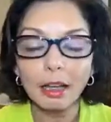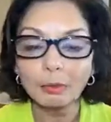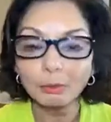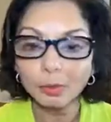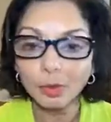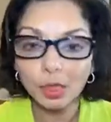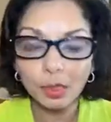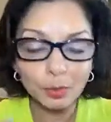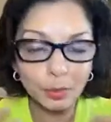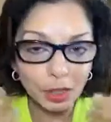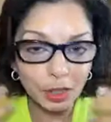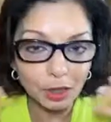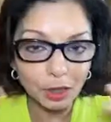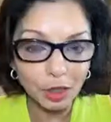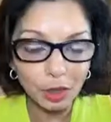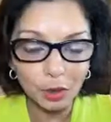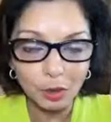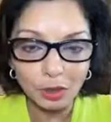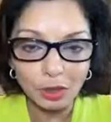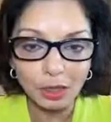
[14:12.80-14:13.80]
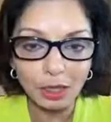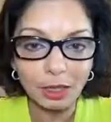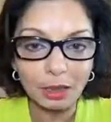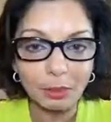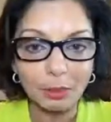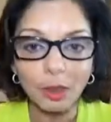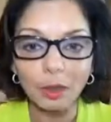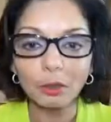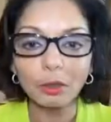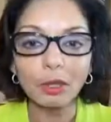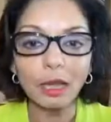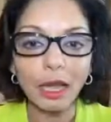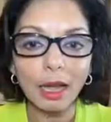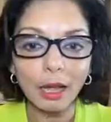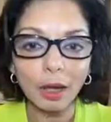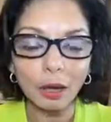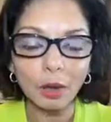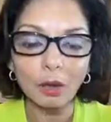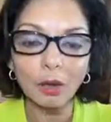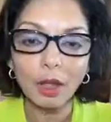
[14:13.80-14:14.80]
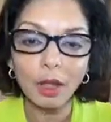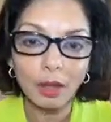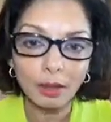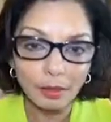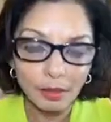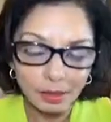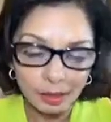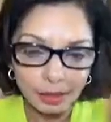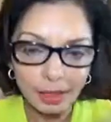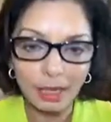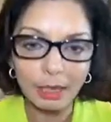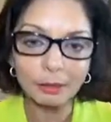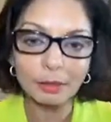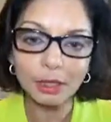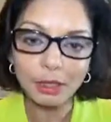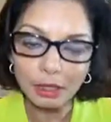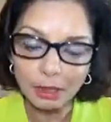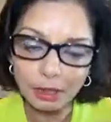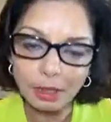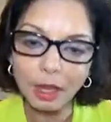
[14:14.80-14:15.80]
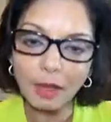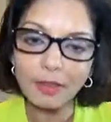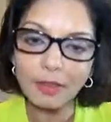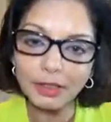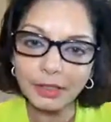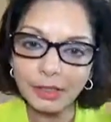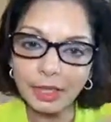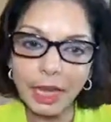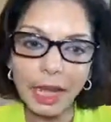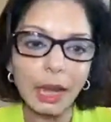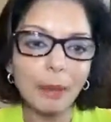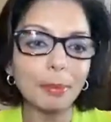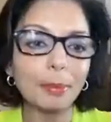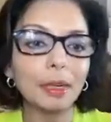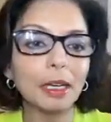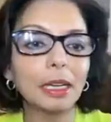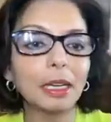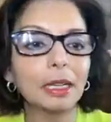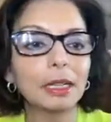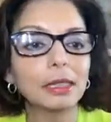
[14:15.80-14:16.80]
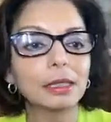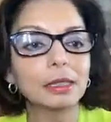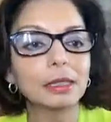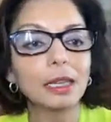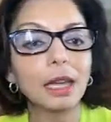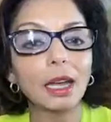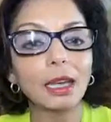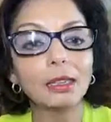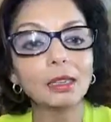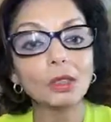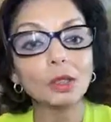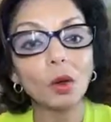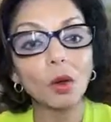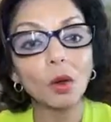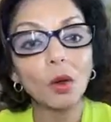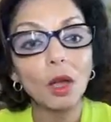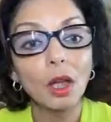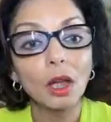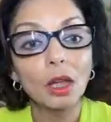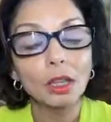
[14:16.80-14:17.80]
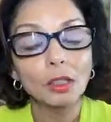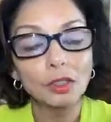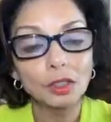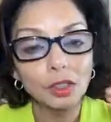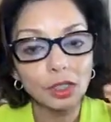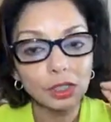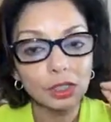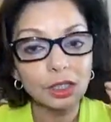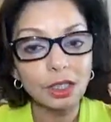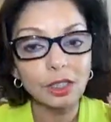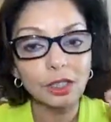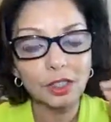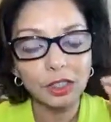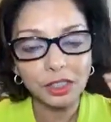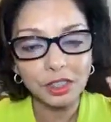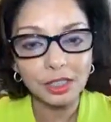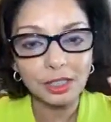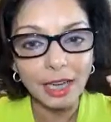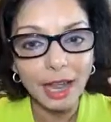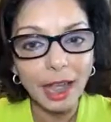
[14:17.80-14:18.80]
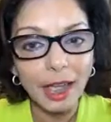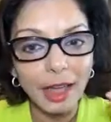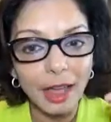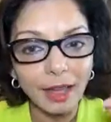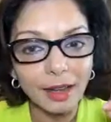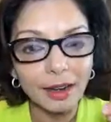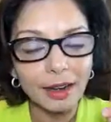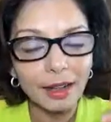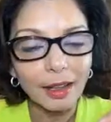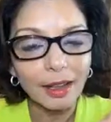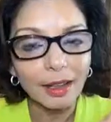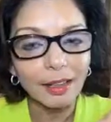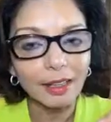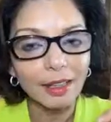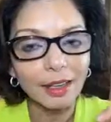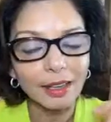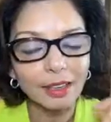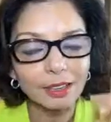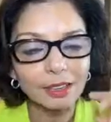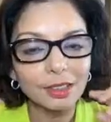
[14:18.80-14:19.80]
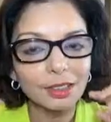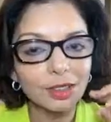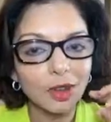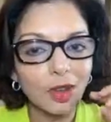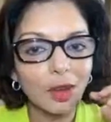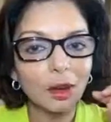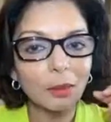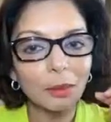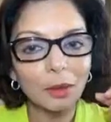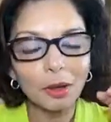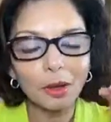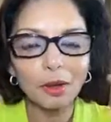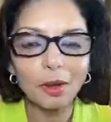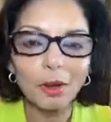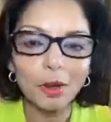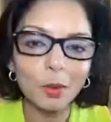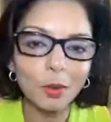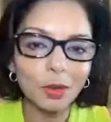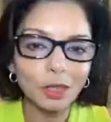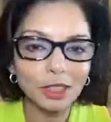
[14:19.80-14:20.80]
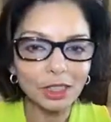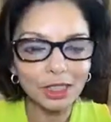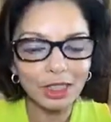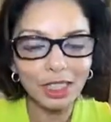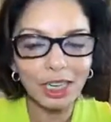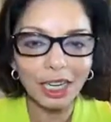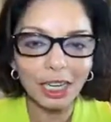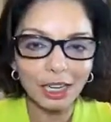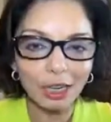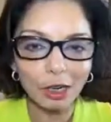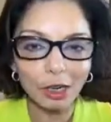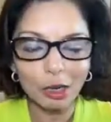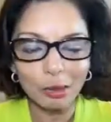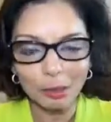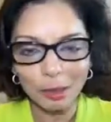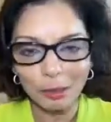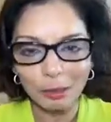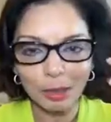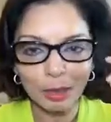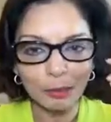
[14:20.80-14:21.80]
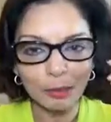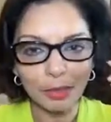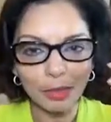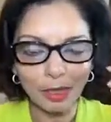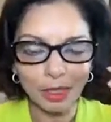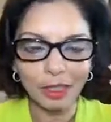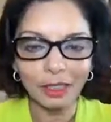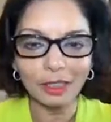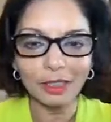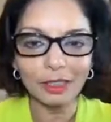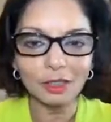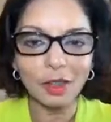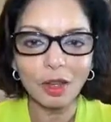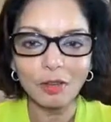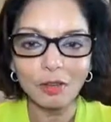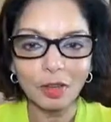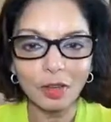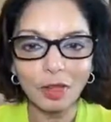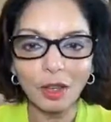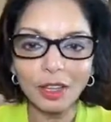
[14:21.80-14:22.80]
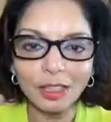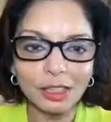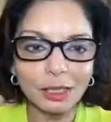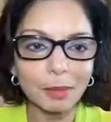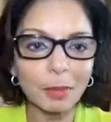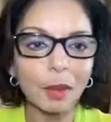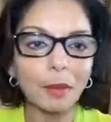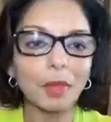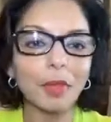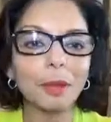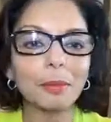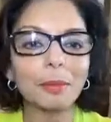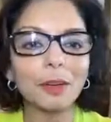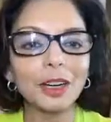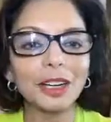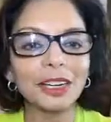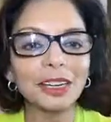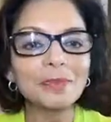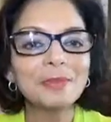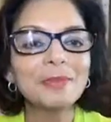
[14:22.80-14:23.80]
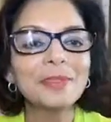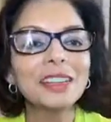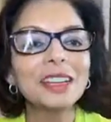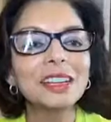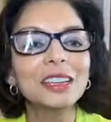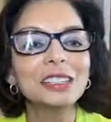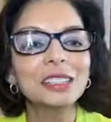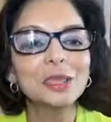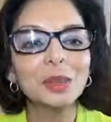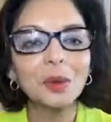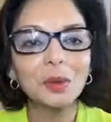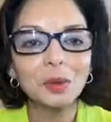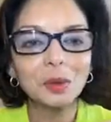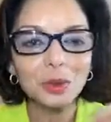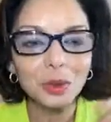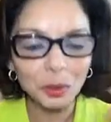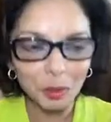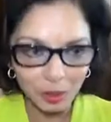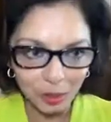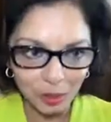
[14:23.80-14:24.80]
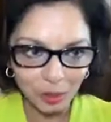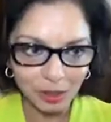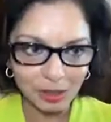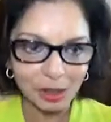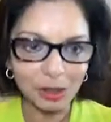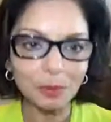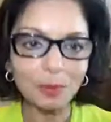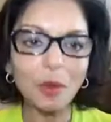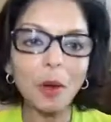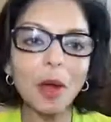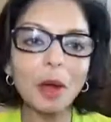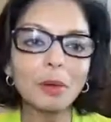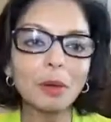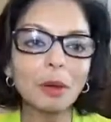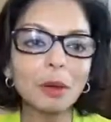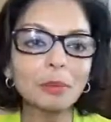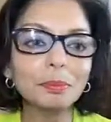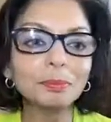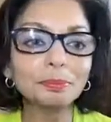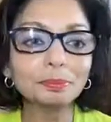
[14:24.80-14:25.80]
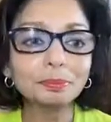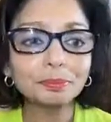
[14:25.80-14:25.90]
just because you don't say them out loud, the same stuff is happening inside. So just understand that it's not about, oh, well, she can't hear me, but I'm thinking these awful thoughts about them, right? So to address the problem,